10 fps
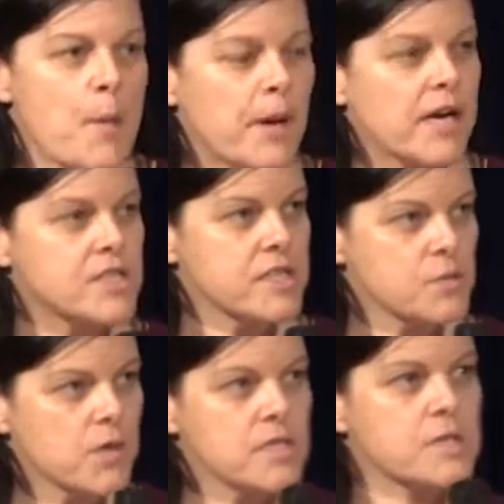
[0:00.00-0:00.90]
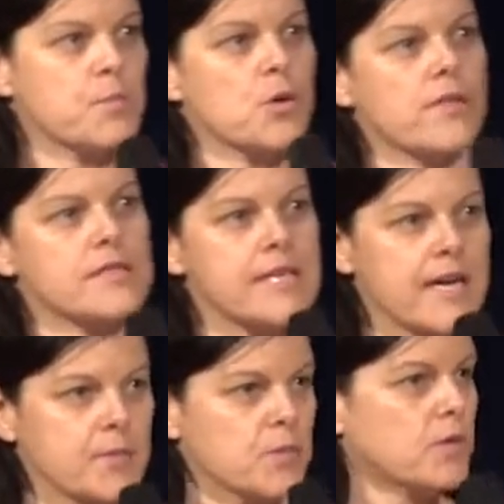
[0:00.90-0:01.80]
But I just wanted to put on the
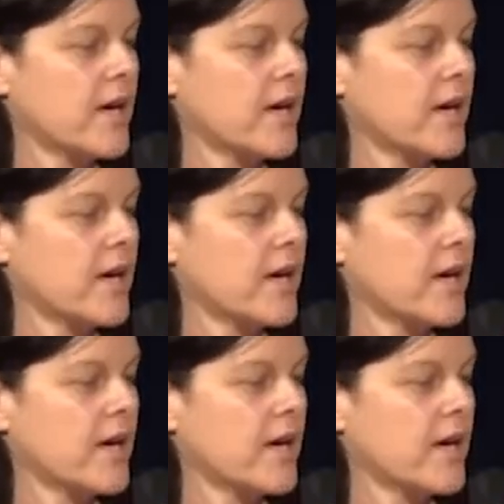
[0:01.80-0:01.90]
table,